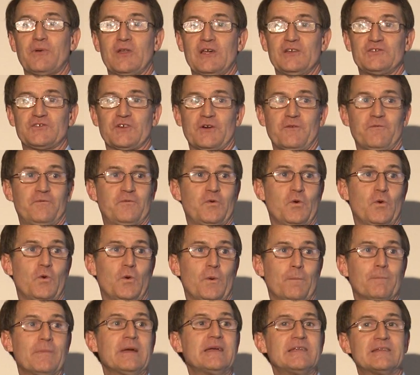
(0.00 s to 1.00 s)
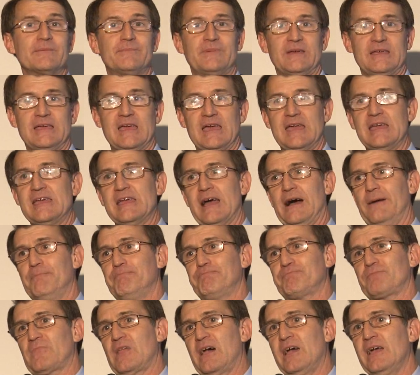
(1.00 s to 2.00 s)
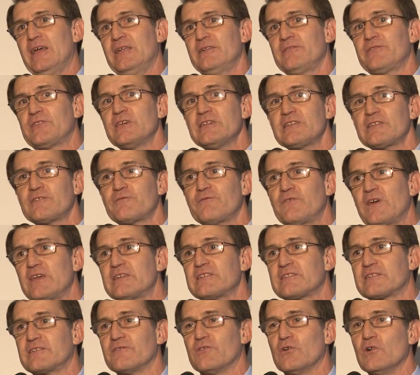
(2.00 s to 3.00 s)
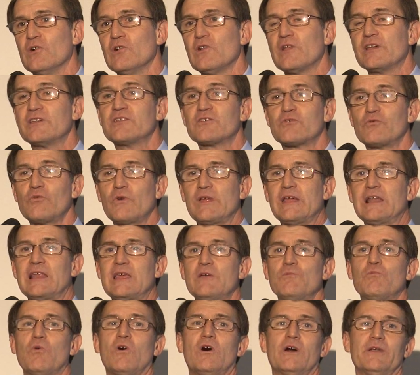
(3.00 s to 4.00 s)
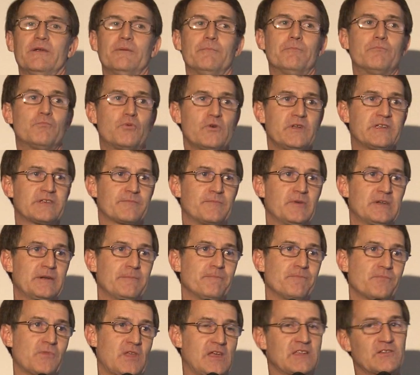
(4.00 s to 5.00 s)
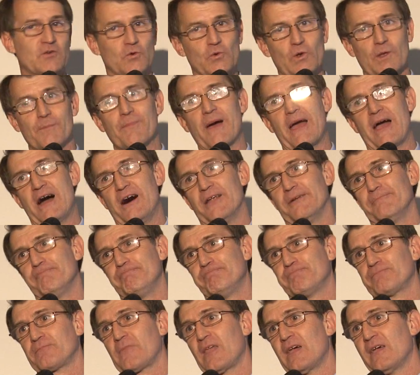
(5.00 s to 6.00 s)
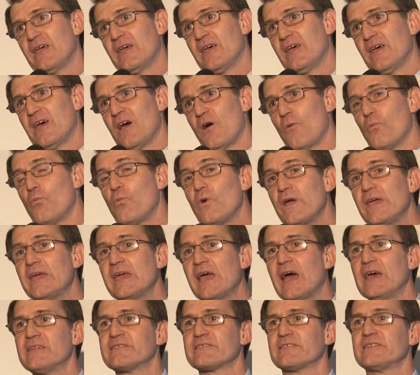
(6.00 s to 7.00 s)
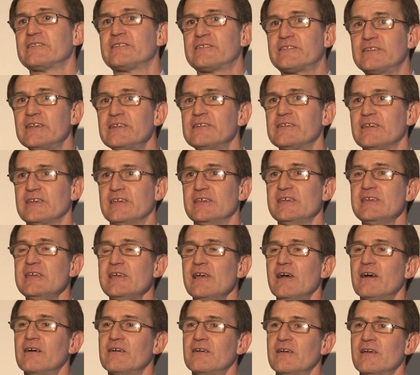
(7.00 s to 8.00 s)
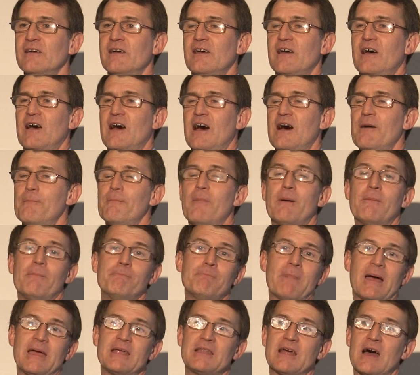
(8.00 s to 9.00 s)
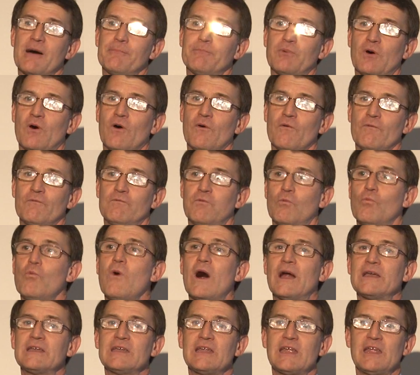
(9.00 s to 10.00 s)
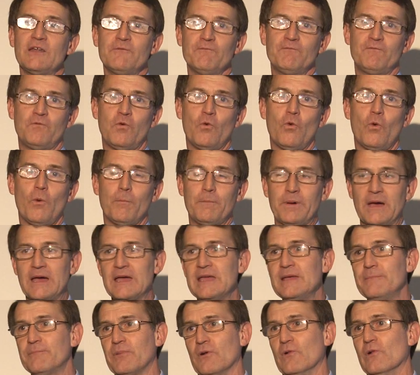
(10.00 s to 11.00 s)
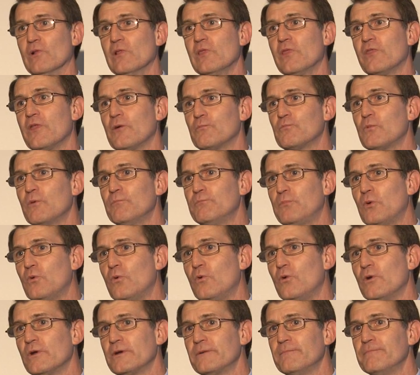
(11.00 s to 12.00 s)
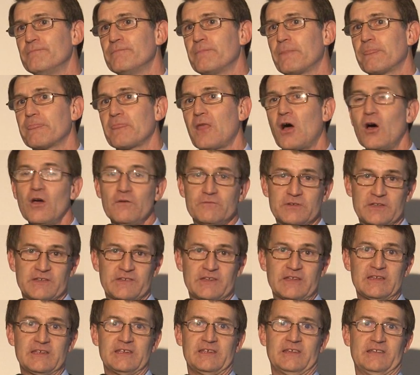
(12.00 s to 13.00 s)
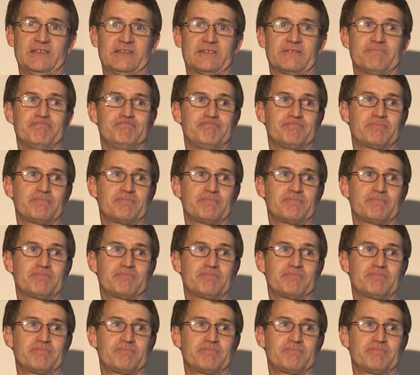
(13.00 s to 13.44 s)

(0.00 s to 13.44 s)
pleasure for me to be here. And this festival is really what Brisbane is all about. We as a city are made up of 1 in 4 people that were born overseas.